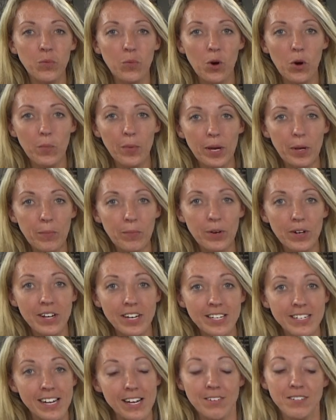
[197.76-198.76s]
wallpaper
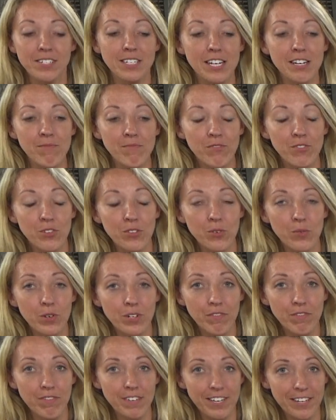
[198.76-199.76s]
and now it's time for the
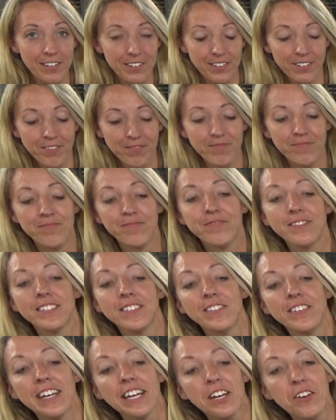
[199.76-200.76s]
reveal.
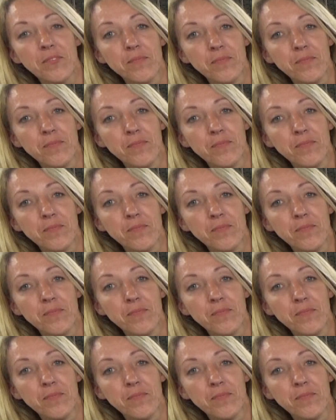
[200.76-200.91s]
Okay.